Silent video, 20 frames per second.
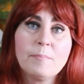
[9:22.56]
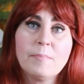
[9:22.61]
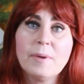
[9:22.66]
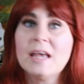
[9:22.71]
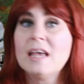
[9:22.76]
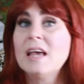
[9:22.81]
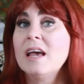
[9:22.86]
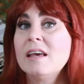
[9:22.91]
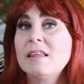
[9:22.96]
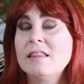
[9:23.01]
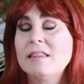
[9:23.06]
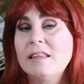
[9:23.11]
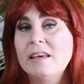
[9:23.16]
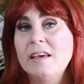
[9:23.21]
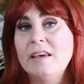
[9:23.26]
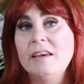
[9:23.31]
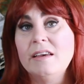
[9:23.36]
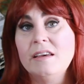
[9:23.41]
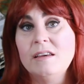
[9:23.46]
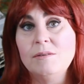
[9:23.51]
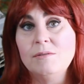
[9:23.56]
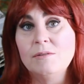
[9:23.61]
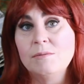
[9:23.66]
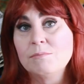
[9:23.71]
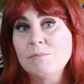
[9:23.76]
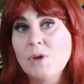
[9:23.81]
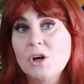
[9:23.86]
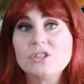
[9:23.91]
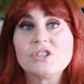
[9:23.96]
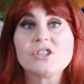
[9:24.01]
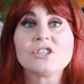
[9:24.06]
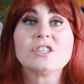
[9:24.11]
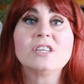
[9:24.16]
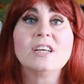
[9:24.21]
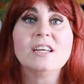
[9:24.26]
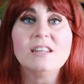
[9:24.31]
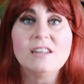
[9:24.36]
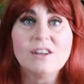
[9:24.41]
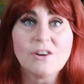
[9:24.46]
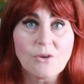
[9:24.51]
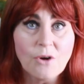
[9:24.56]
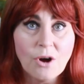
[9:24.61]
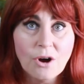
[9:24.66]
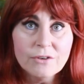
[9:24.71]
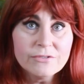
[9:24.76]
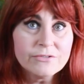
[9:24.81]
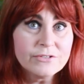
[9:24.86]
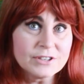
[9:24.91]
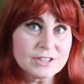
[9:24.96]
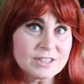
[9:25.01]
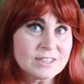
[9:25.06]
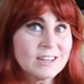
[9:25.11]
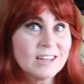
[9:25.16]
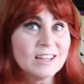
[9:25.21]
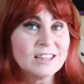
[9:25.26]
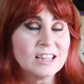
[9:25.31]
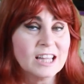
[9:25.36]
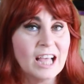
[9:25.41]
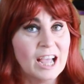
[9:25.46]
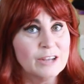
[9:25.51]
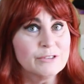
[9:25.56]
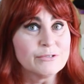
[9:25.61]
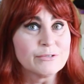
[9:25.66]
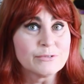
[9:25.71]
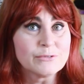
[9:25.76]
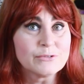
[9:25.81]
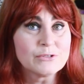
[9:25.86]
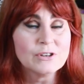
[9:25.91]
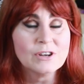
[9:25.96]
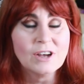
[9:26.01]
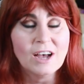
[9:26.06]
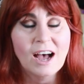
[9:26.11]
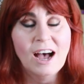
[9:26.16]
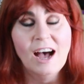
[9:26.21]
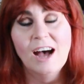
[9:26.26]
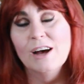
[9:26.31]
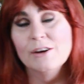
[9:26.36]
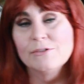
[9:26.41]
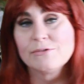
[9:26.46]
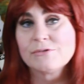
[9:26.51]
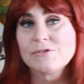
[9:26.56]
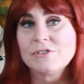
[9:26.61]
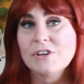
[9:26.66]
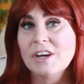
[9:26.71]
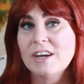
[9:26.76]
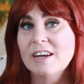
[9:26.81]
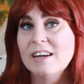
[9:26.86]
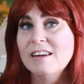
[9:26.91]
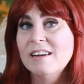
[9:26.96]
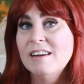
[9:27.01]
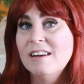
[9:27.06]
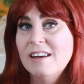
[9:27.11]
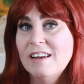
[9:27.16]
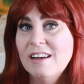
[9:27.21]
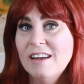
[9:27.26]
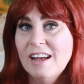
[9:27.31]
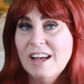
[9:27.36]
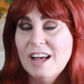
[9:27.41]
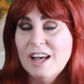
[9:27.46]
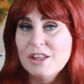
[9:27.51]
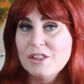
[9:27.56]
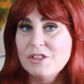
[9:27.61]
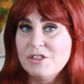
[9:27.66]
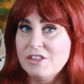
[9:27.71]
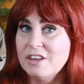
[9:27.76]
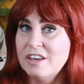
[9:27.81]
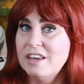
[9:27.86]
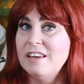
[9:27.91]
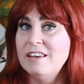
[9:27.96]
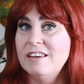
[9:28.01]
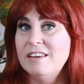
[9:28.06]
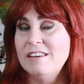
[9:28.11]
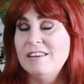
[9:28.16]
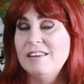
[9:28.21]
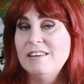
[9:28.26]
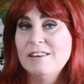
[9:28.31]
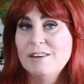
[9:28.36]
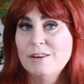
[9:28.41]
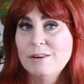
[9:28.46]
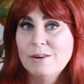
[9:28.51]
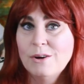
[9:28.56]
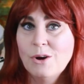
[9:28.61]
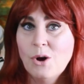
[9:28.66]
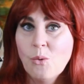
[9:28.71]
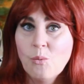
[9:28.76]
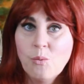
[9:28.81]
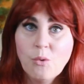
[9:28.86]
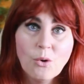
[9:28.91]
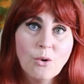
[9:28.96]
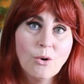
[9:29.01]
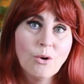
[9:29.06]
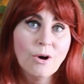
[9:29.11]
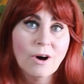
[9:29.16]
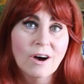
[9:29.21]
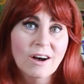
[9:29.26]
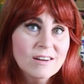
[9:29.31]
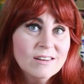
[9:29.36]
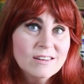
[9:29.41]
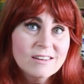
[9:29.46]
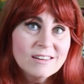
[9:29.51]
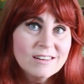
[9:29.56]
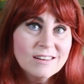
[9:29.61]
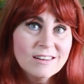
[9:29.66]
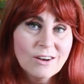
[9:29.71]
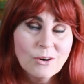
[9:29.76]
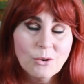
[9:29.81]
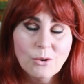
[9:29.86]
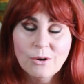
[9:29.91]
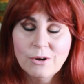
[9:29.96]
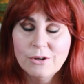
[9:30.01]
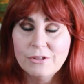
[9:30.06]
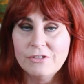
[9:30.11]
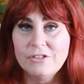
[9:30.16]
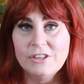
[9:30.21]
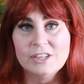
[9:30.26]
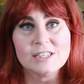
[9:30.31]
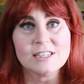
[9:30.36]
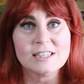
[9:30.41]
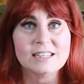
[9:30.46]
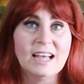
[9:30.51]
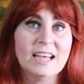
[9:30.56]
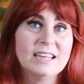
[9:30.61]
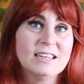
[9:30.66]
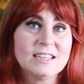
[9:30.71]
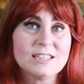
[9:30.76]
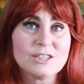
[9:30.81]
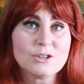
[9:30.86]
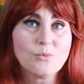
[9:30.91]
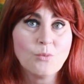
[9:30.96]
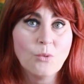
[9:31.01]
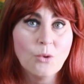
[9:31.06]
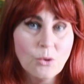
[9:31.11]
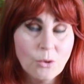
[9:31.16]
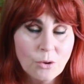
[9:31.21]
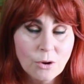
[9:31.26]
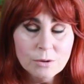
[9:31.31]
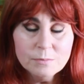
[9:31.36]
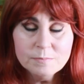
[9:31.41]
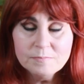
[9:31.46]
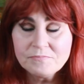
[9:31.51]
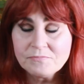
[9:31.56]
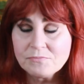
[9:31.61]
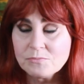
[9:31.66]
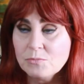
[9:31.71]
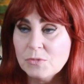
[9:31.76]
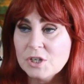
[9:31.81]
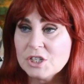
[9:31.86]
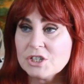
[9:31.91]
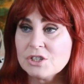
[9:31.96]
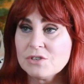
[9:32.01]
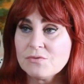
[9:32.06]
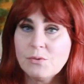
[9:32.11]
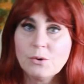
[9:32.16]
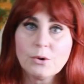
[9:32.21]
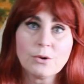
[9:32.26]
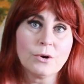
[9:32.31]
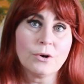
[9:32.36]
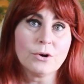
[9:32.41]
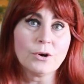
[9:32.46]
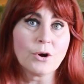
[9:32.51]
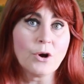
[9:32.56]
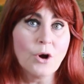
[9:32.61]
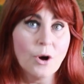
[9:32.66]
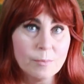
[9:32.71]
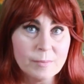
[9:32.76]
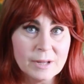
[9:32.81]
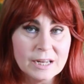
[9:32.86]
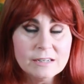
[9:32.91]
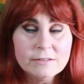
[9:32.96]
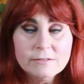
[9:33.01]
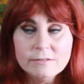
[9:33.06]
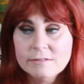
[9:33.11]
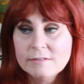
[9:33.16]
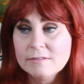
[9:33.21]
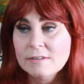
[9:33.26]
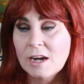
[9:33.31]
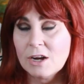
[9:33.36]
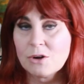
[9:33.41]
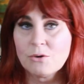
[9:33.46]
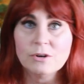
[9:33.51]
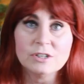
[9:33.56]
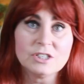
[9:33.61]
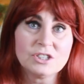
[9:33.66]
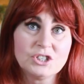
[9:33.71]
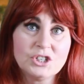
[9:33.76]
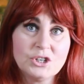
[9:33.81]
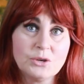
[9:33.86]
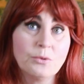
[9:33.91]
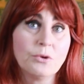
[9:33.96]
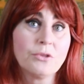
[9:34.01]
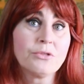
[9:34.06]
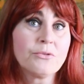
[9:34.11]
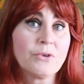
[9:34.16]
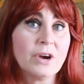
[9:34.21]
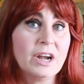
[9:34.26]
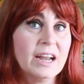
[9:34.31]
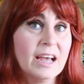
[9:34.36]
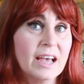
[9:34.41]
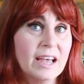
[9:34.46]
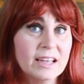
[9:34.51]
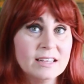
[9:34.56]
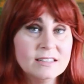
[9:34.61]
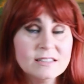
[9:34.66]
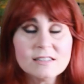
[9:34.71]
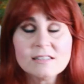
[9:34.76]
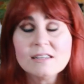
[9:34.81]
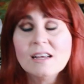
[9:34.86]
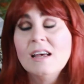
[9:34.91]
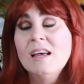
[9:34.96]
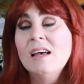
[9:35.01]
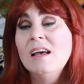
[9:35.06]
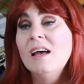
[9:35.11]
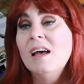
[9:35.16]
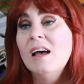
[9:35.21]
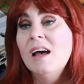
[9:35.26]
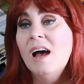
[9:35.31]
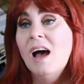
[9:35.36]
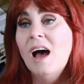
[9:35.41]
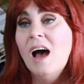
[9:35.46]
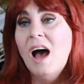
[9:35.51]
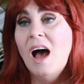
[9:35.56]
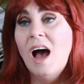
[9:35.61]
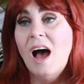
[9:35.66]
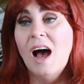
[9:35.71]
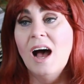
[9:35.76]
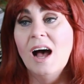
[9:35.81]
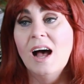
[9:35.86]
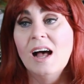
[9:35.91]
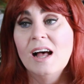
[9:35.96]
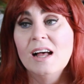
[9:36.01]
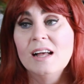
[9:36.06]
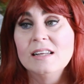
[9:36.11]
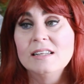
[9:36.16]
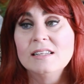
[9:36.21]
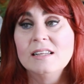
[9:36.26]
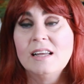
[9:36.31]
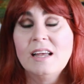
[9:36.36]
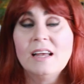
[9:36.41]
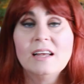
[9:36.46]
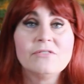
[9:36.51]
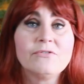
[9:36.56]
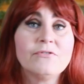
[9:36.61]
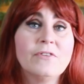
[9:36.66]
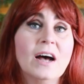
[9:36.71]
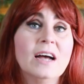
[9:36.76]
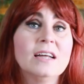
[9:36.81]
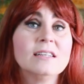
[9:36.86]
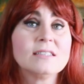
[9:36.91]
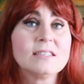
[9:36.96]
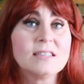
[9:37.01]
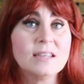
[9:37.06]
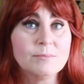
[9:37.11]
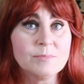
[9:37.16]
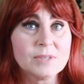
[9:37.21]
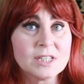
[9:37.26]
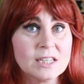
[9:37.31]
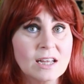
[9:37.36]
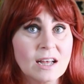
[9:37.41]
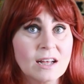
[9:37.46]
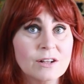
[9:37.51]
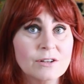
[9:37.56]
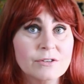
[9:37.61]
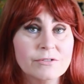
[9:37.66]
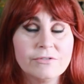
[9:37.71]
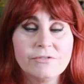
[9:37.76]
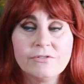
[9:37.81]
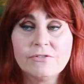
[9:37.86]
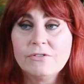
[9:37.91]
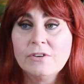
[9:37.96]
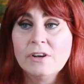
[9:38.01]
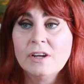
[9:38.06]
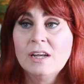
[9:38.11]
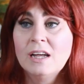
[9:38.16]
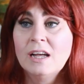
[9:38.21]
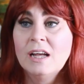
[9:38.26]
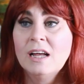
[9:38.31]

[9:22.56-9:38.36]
being the most senior officer left after the war, or this latest war, which is fought on a common across 2 or 3 days, finds himself